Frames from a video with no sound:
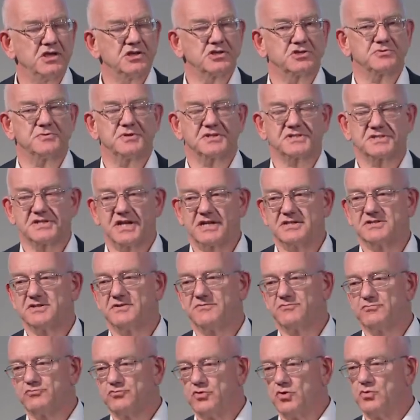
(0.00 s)
to a set
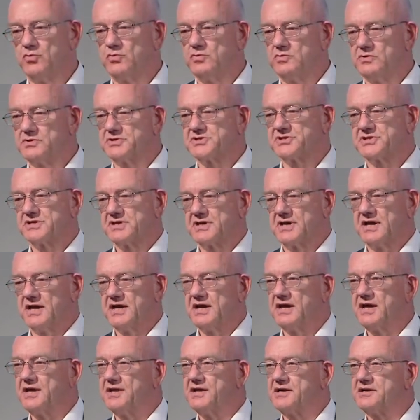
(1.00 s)
of rules
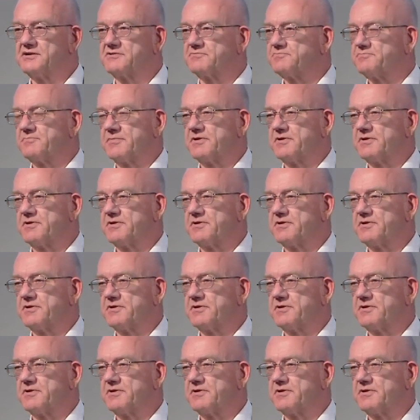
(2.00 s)
and